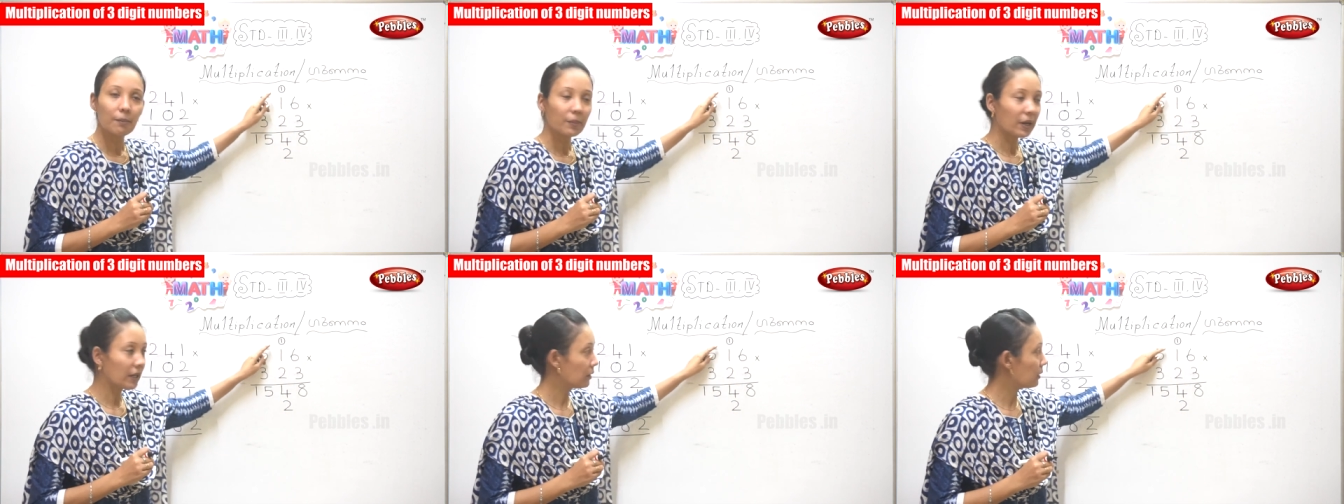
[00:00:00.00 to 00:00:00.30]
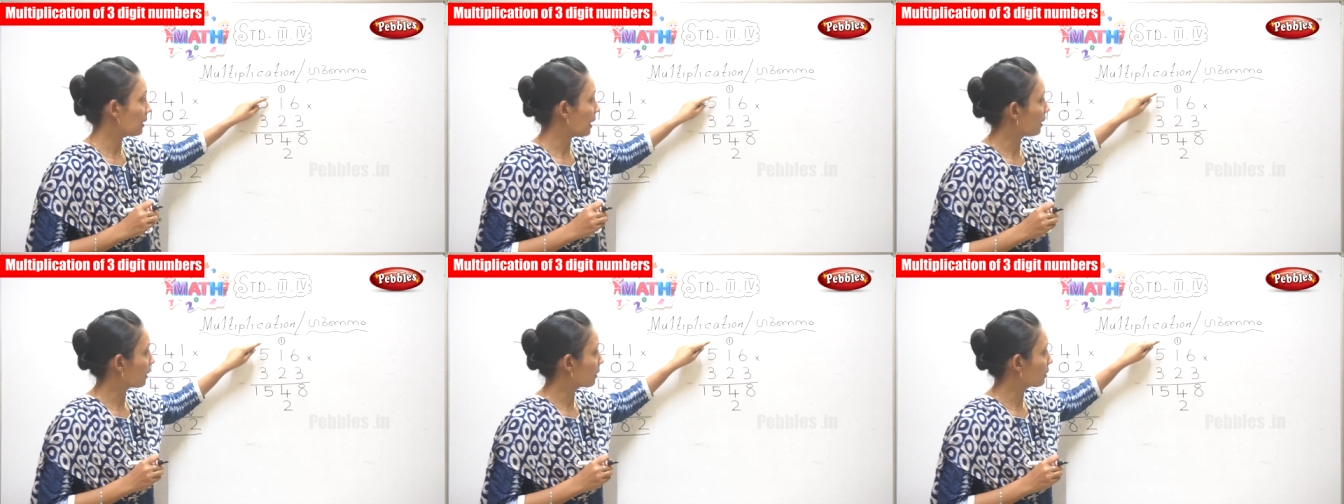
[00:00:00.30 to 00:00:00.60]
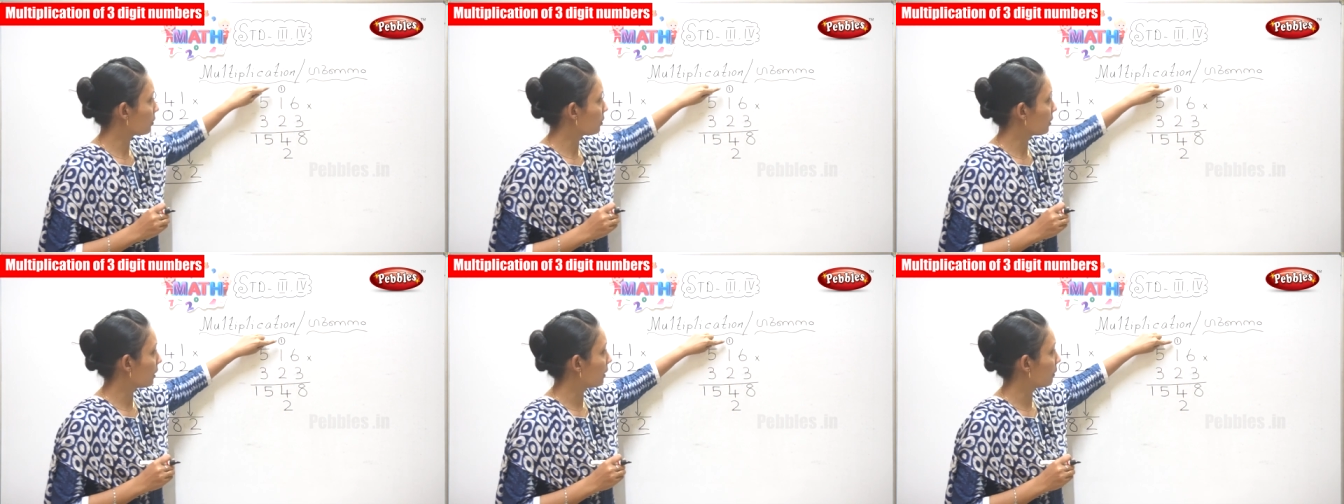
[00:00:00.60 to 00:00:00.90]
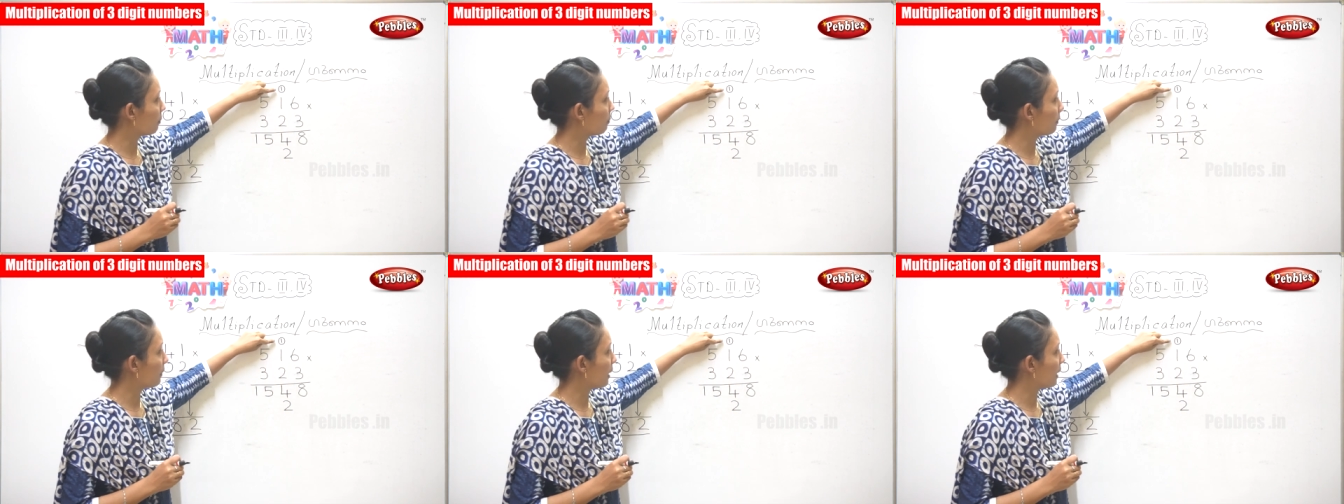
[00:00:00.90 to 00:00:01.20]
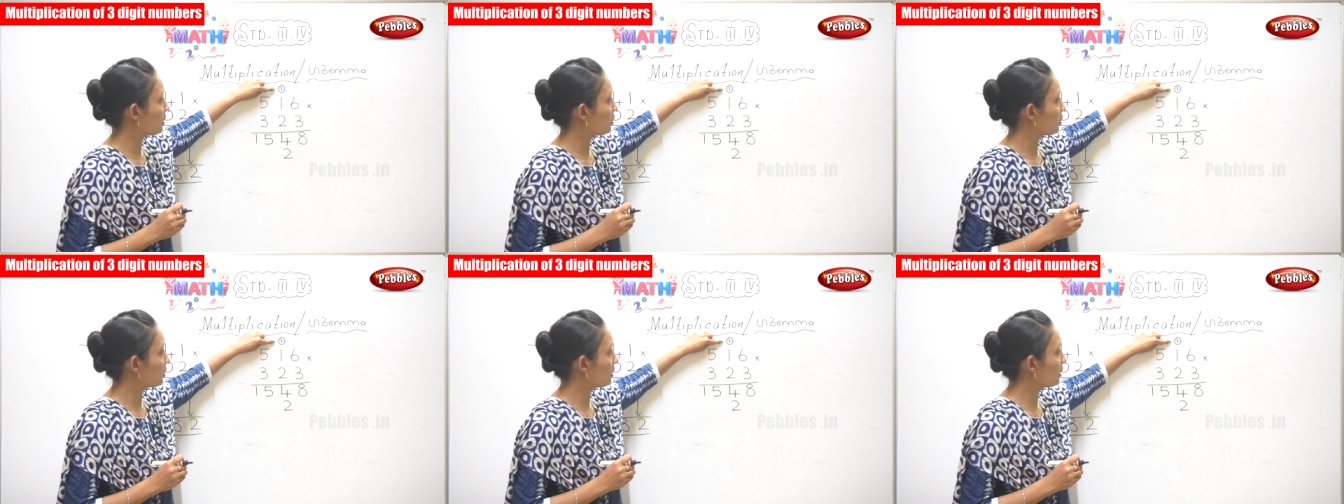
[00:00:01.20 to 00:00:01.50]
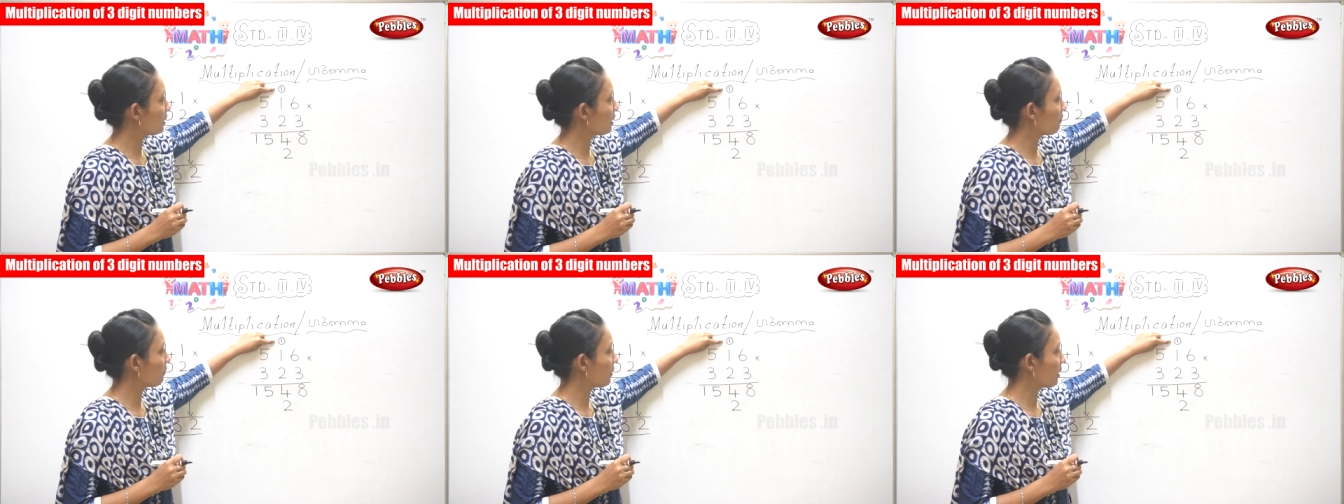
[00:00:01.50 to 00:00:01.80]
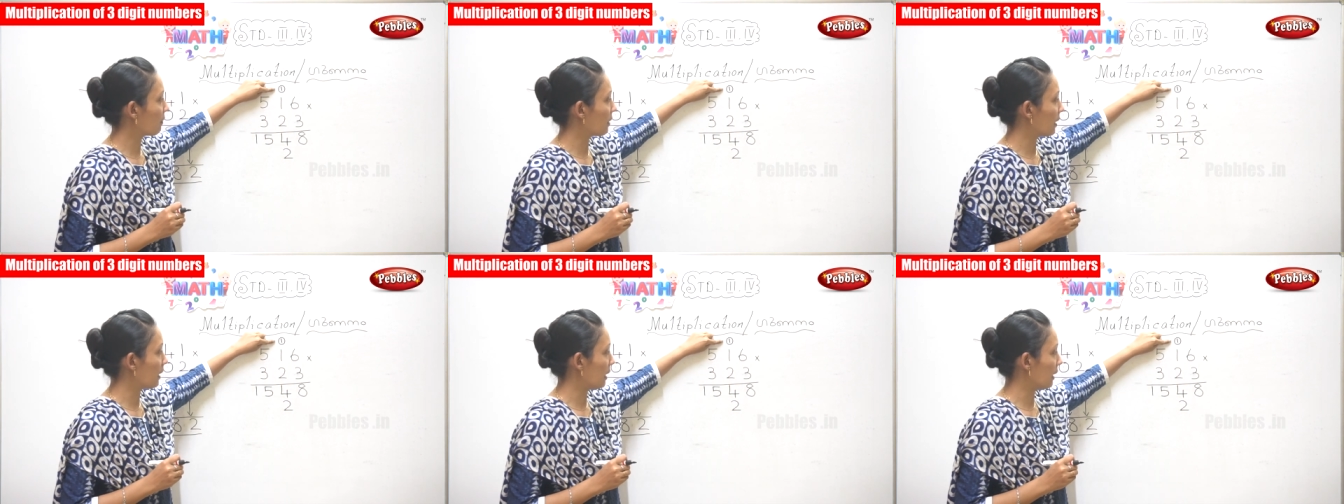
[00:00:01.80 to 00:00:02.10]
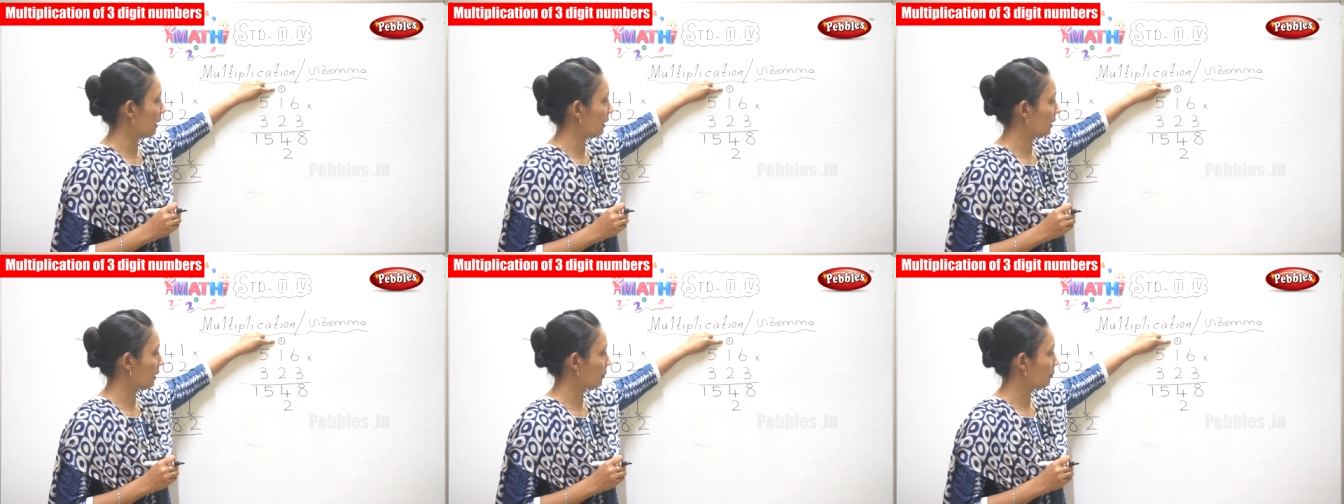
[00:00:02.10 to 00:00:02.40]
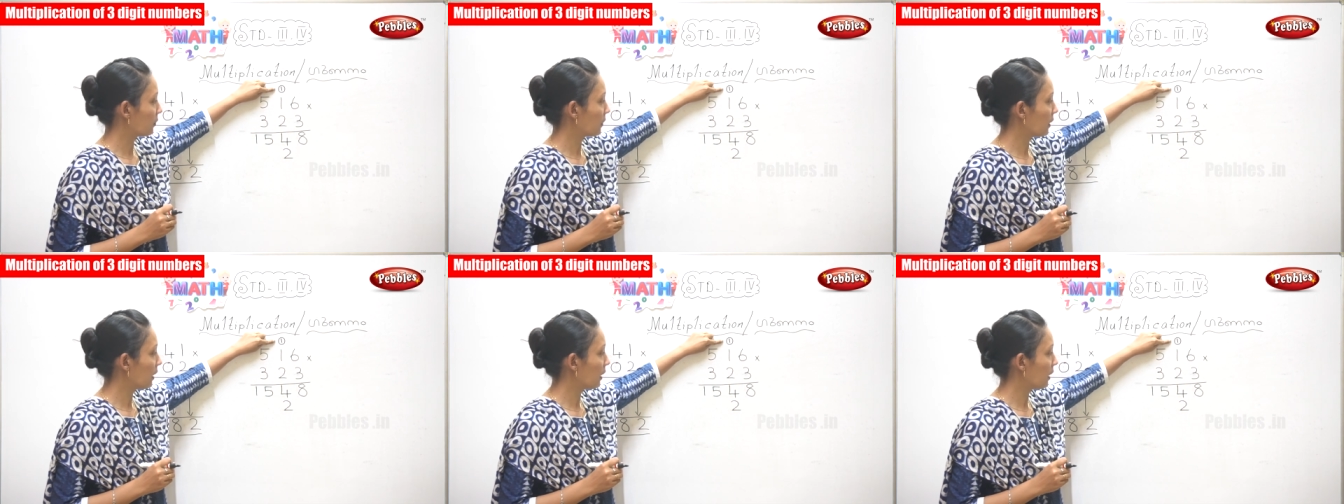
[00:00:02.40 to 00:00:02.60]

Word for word: Pada Maichita, but a 1 Neda.